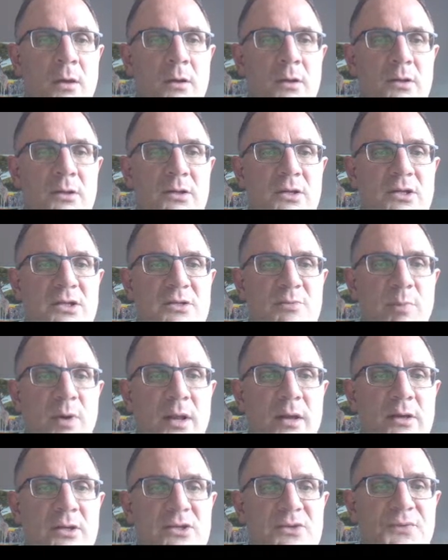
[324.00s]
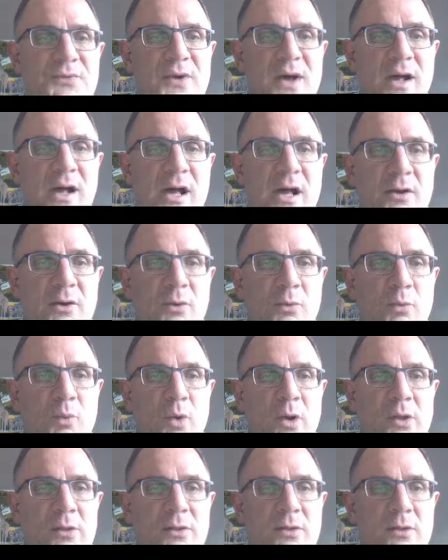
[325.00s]
displays flat
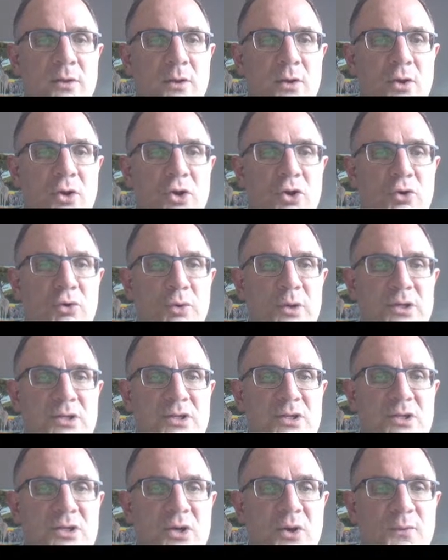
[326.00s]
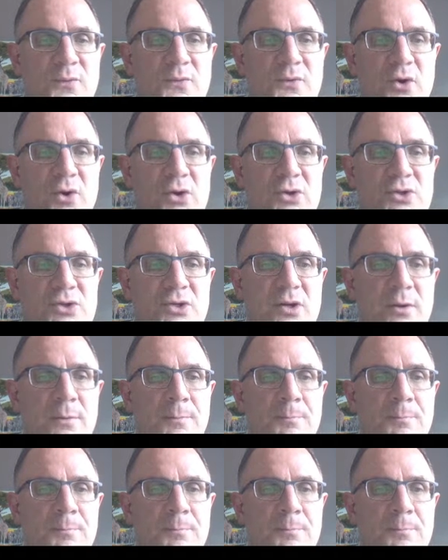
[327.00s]
with newest first,